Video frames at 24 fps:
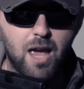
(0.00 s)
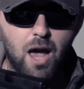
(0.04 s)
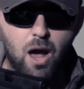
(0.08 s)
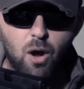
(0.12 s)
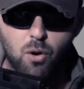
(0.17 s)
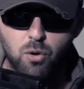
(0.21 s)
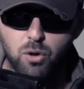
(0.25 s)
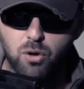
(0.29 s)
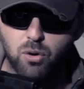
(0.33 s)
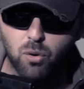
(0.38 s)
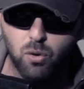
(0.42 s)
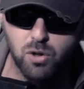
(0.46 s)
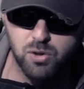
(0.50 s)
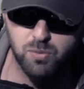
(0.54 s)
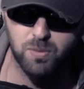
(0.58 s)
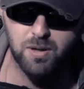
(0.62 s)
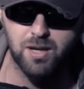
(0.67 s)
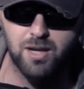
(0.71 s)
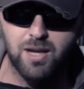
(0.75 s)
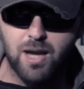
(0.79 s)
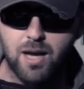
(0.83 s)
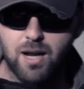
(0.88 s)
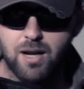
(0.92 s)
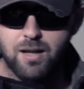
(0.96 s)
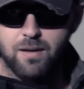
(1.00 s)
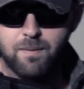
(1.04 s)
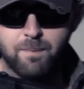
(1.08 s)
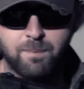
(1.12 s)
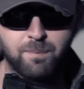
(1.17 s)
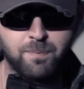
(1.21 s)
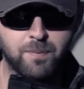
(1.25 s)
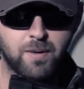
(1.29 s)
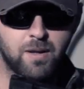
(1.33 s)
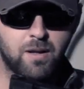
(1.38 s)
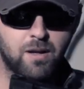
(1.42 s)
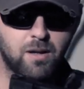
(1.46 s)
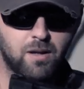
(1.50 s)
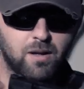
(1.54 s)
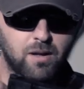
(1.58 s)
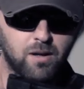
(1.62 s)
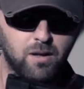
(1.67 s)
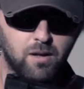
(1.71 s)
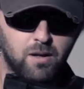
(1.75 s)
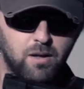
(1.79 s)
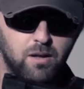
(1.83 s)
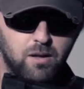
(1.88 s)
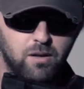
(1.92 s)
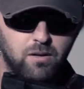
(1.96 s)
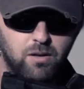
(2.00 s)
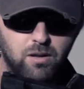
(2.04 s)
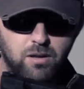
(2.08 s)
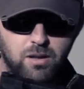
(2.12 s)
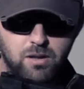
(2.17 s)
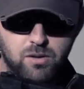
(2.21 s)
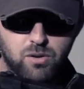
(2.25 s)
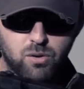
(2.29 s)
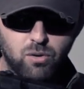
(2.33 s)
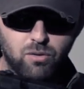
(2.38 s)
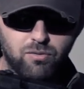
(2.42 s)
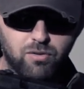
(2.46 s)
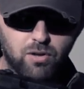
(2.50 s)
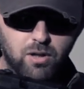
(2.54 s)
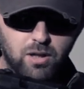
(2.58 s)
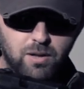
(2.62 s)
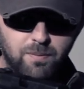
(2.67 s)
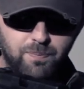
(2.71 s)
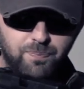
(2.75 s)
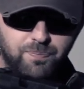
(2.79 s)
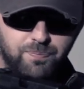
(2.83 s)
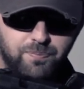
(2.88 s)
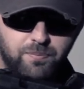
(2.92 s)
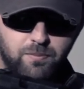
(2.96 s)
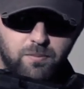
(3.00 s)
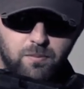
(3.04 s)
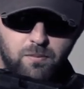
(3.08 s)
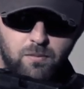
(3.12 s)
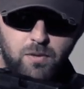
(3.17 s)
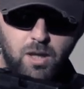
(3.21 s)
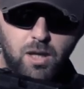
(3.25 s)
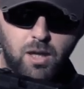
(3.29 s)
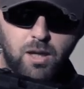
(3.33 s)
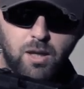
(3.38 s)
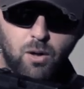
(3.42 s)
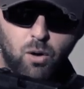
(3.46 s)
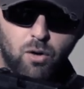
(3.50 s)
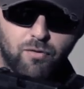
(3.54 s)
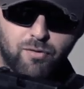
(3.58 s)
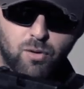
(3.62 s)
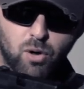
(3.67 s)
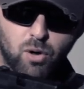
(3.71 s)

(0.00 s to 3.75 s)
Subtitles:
how close we can get it. Let's go for it. Of